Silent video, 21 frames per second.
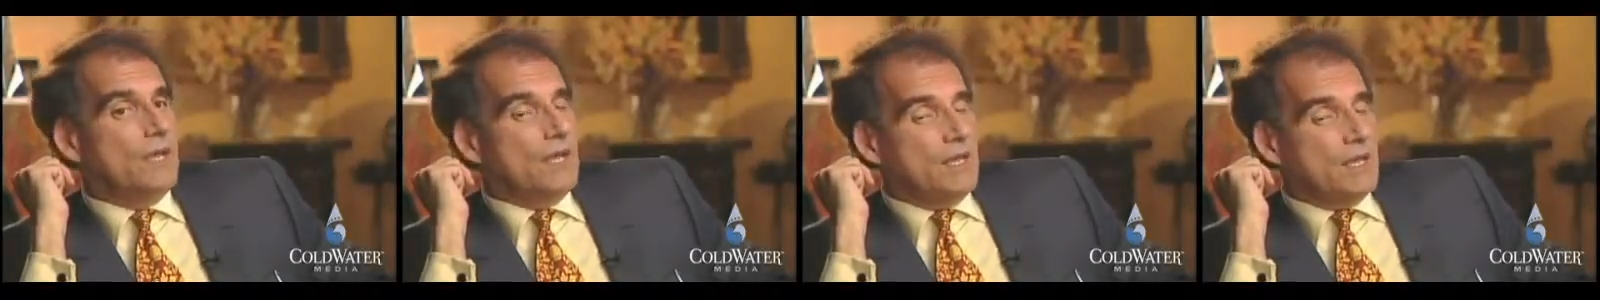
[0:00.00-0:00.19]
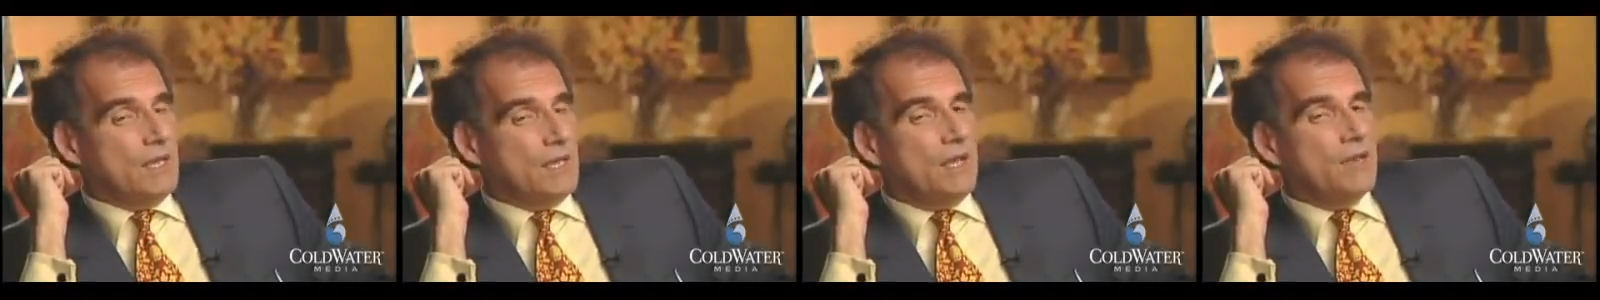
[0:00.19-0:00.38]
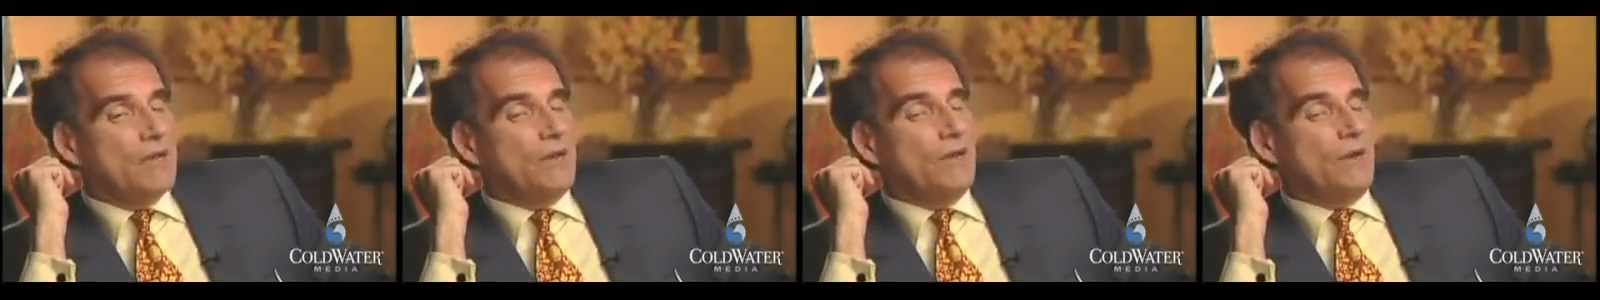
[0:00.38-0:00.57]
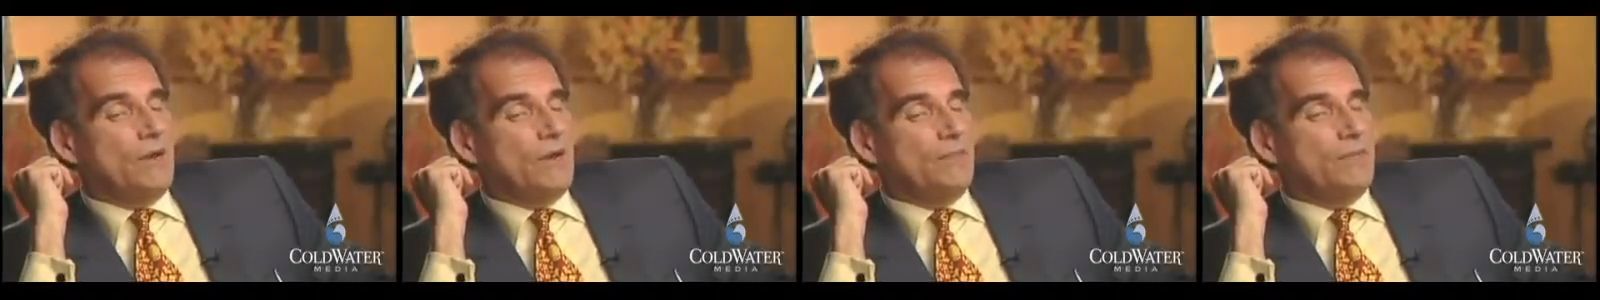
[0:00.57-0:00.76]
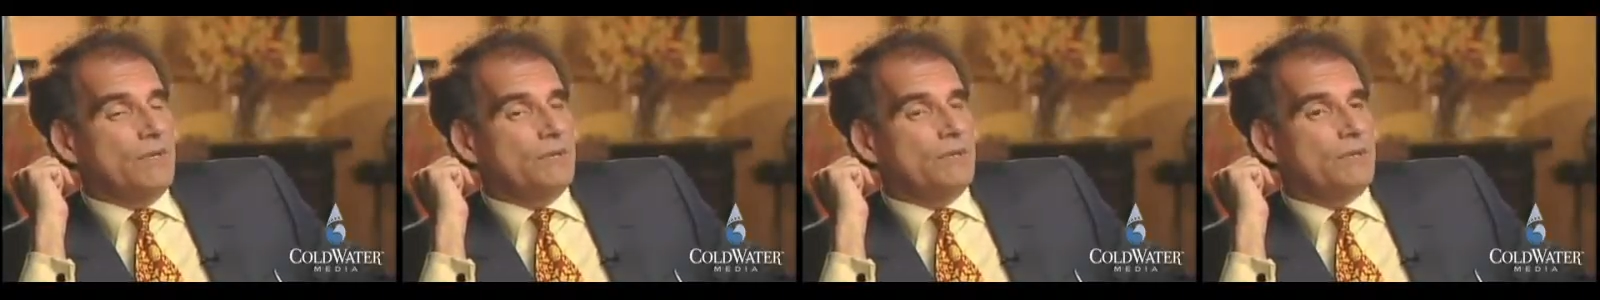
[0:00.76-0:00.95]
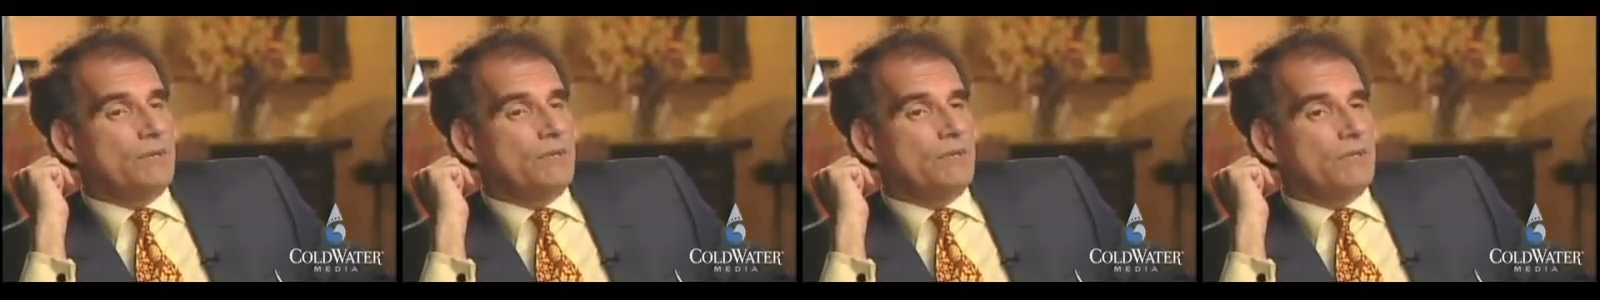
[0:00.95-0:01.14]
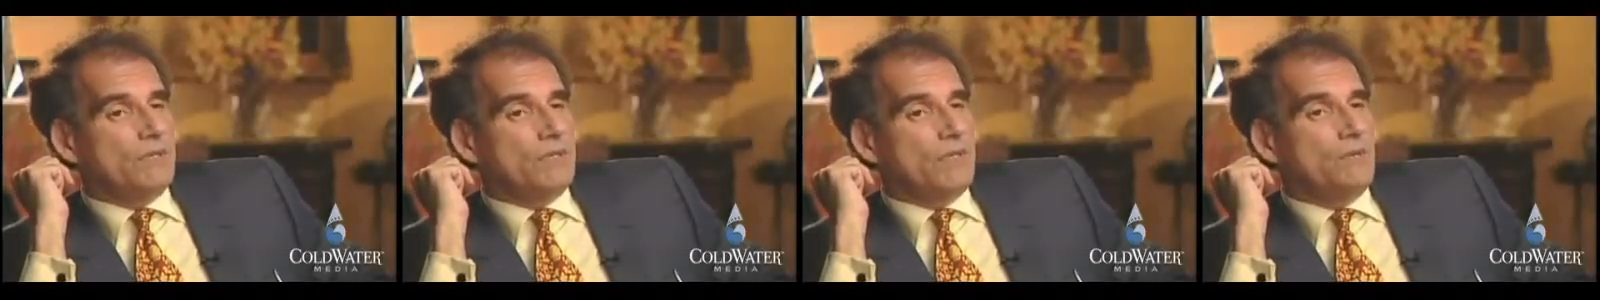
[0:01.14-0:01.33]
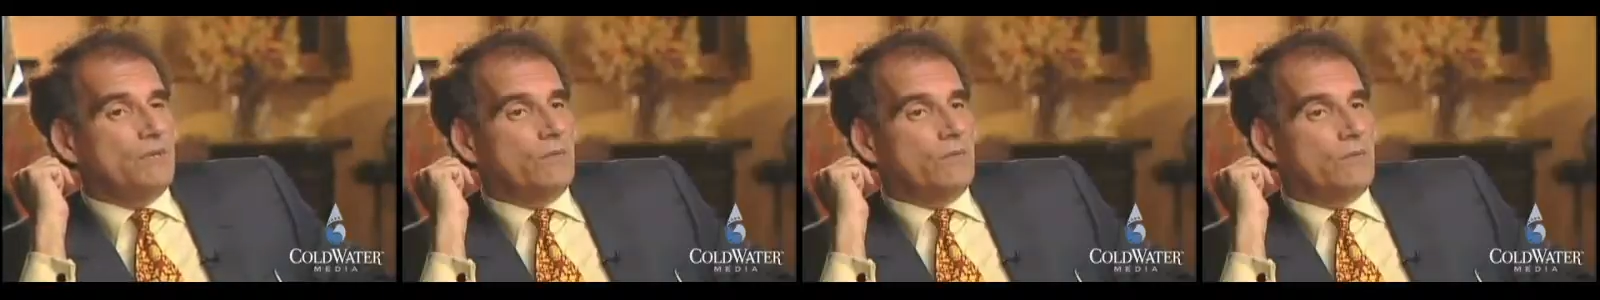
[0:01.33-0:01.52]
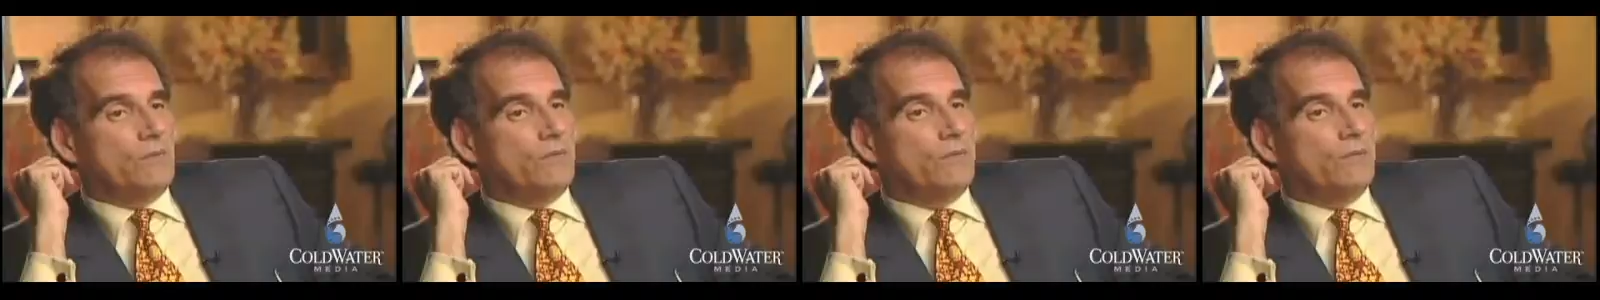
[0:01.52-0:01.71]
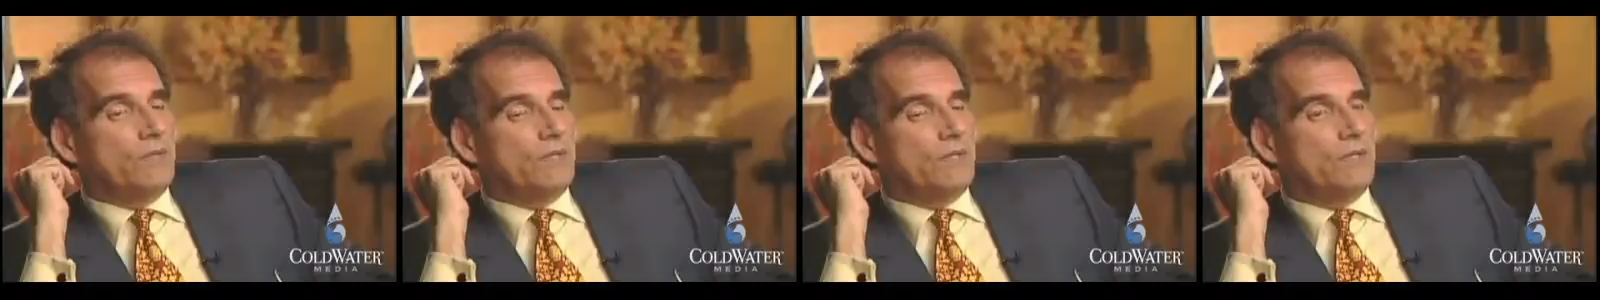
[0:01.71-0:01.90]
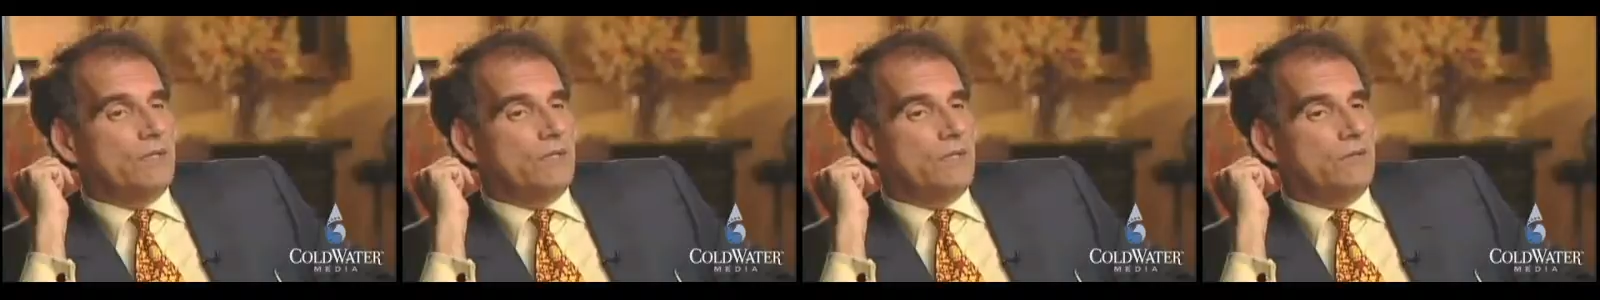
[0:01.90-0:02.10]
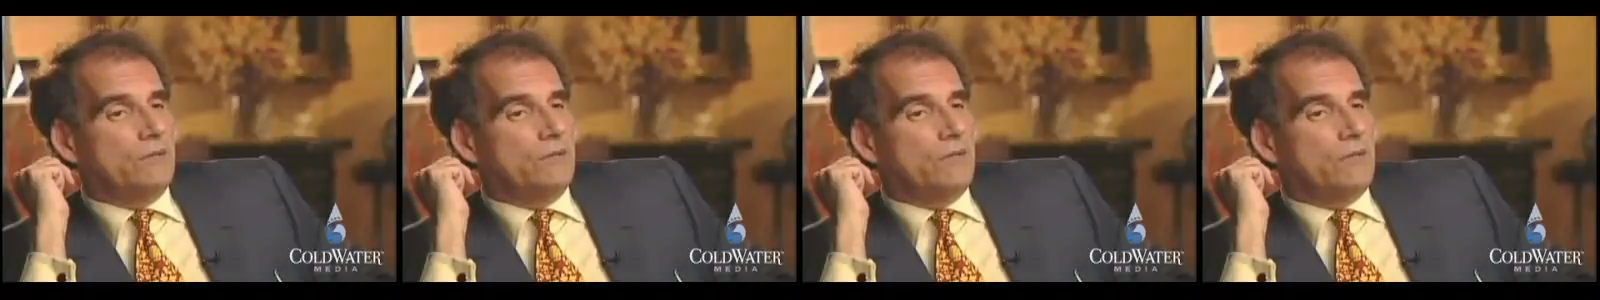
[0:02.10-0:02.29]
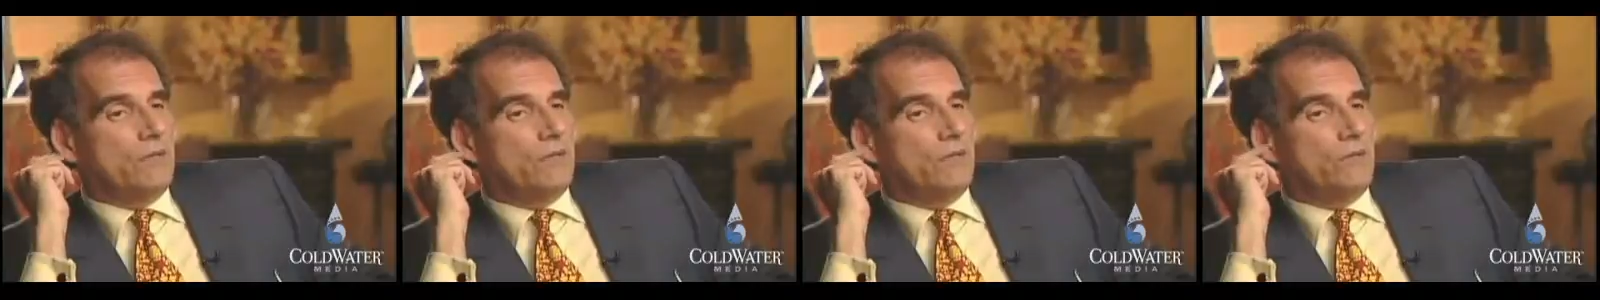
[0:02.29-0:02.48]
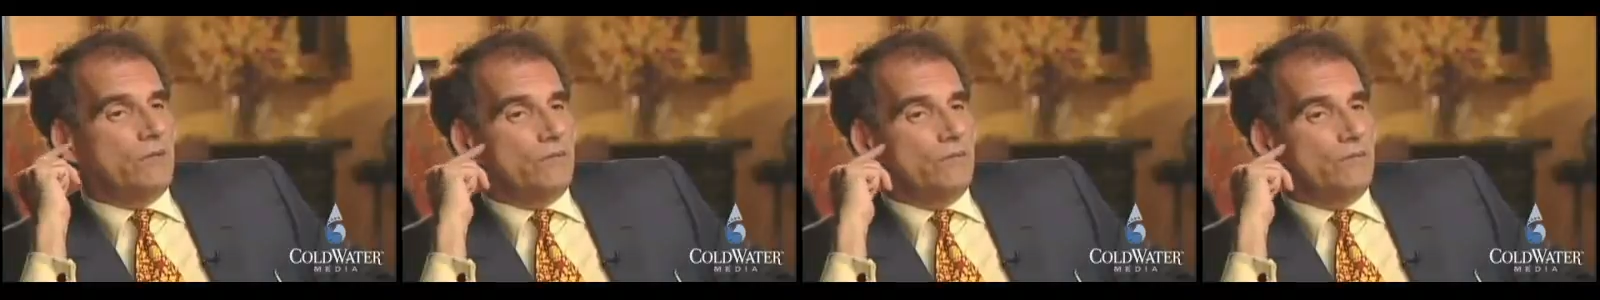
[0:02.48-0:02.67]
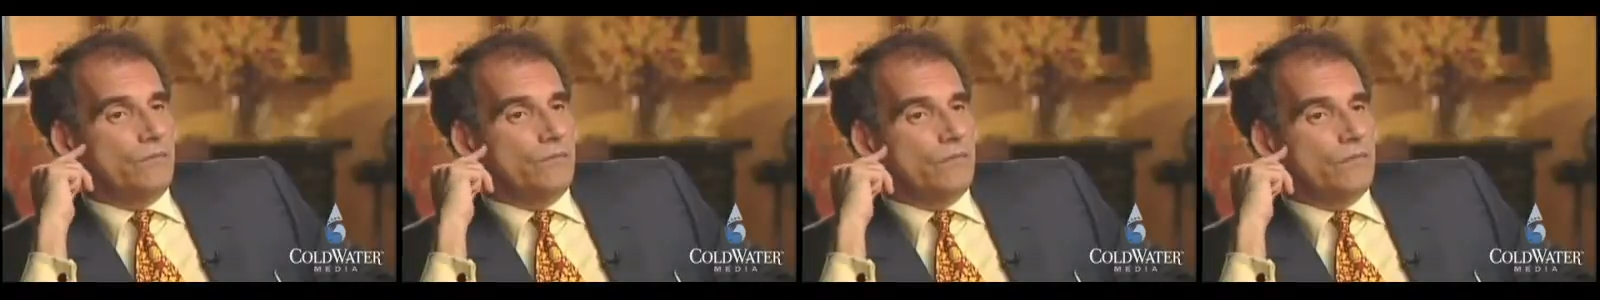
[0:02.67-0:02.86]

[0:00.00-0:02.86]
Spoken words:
yeah, there are people who say, we really don't know.